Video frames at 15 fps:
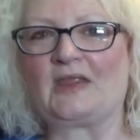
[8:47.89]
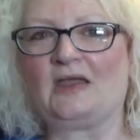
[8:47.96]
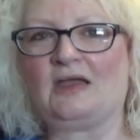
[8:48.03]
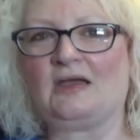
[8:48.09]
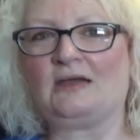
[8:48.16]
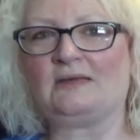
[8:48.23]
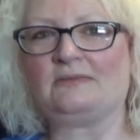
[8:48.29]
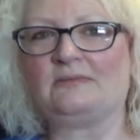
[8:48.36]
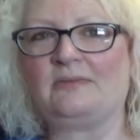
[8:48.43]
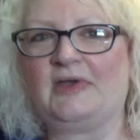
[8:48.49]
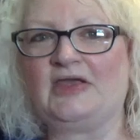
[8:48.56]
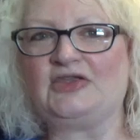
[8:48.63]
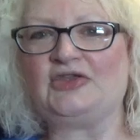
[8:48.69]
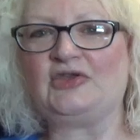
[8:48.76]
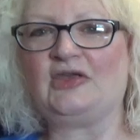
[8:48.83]
Um,
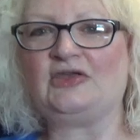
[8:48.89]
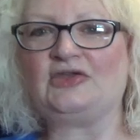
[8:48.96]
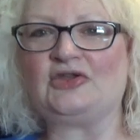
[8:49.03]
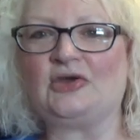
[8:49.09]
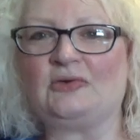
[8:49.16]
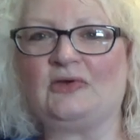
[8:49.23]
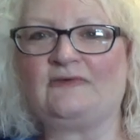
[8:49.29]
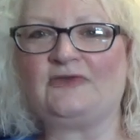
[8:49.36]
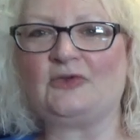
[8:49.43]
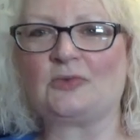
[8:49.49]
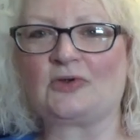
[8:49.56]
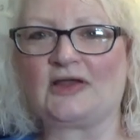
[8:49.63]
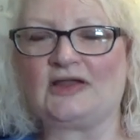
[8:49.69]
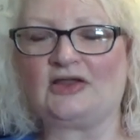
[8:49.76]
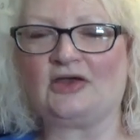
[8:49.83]
but you, you know, if you
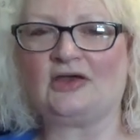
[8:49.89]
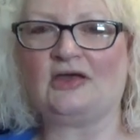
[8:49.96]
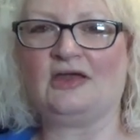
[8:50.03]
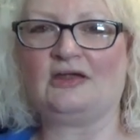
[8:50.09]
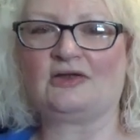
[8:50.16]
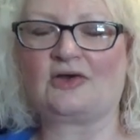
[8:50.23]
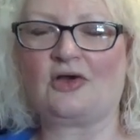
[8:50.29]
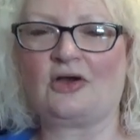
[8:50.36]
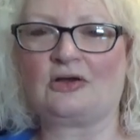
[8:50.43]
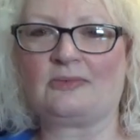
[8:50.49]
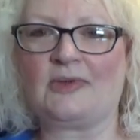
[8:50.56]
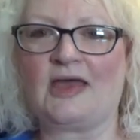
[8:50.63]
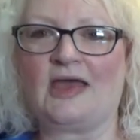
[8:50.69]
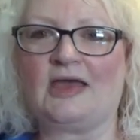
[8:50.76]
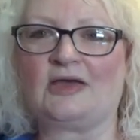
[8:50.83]
were in a in a car
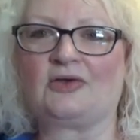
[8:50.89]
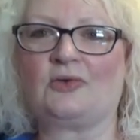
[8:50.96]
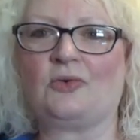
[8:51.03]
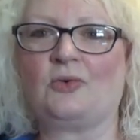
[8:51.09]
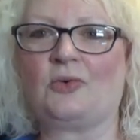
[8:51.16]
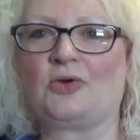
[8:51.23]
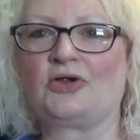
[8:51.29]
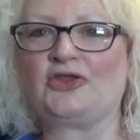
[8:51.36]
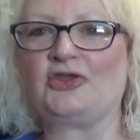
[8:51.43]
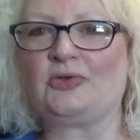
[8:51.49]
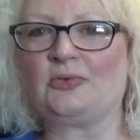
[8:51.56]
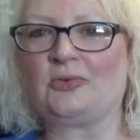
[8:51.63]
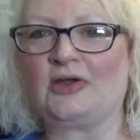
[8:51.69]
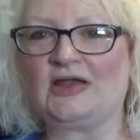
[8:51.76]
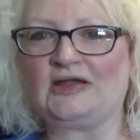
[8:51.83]
wreck or you
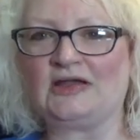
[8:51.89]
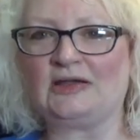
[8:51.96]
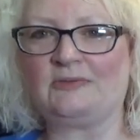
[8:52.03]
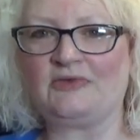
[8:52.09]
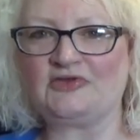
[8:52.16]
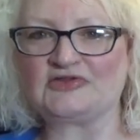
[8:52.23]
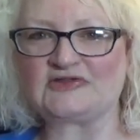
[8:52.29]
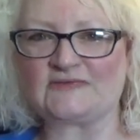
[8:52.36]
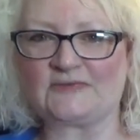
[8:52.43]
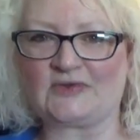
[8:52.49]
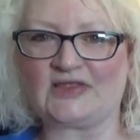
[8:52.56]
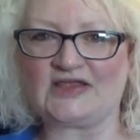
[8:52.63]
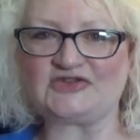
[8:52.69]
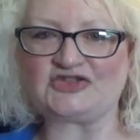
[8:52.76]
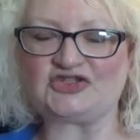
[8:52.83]
were in an abusive
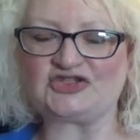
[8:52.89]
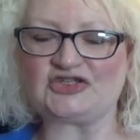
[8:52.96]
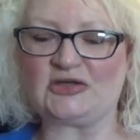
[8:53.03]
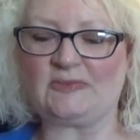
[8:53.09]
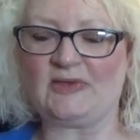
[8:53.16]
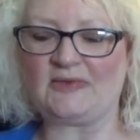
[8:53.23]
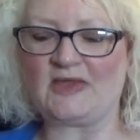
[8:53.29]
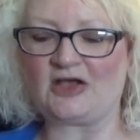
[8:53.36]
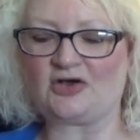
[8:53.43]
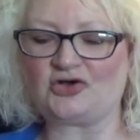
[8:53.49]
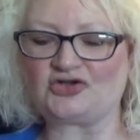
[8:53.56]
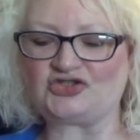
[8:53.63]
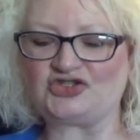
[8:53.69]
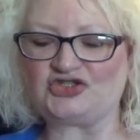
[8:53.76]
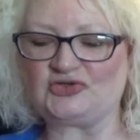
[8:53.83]
relationship and that
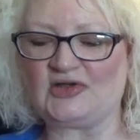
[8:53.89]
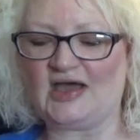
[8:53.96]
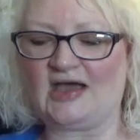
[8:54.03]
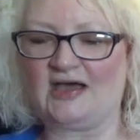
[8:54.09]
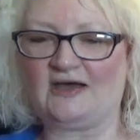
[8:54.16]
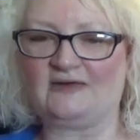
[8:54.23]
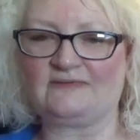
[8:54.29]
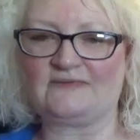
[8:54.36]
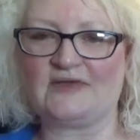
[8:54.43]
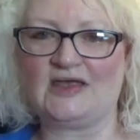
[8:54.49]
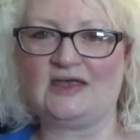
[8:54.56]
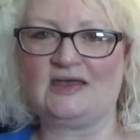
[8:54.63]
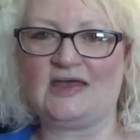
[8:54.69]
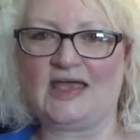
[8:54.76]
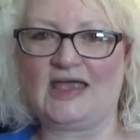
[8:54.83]
caused you to have
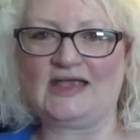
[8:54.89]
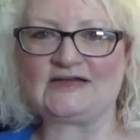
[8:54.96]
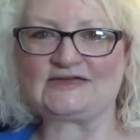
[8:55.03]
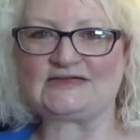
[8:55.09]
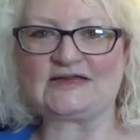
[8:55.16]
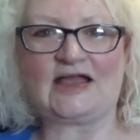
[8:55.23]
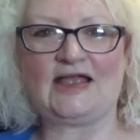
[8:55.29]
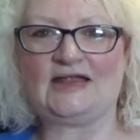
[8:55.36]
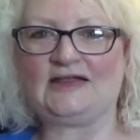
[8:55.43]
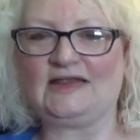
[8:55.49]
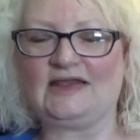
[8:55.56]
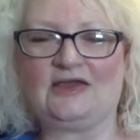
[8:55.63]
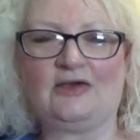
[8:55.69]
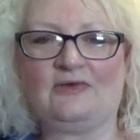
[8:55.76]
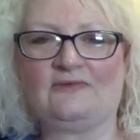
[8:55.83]

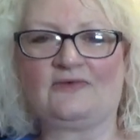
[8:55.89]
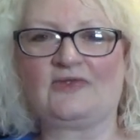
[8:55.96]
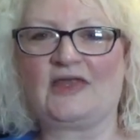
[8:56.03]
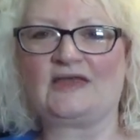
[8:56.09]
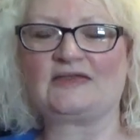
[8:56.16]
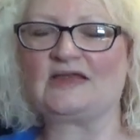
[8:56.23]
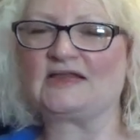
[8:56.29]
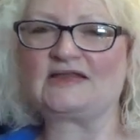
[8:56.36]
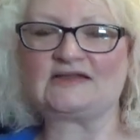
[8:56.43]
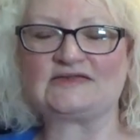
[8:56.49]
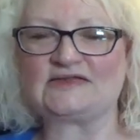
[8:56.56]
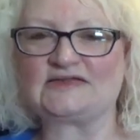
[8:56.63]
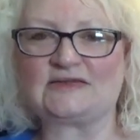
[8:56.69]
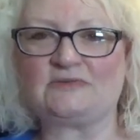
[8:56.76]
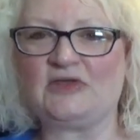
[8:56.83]
anxiety over that thing, that
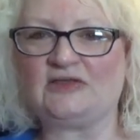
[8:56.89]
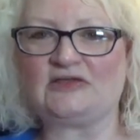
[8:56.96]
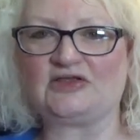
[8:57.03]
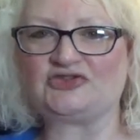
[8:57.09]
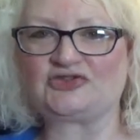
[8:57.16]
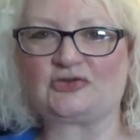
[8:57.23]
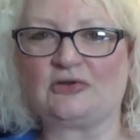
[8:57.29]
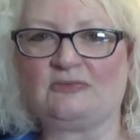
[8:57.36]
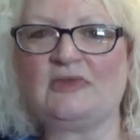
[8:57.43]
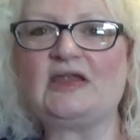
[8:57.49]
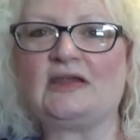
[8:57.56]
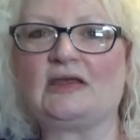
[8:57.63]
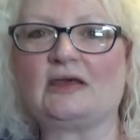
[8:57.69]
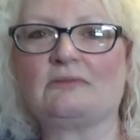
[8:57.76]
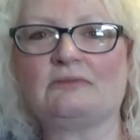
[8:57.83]
doesn't mean that you're a
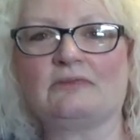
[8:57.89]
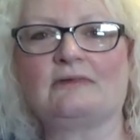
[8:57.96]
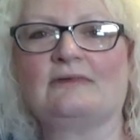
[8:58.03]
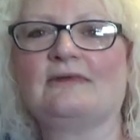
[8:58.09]
medium.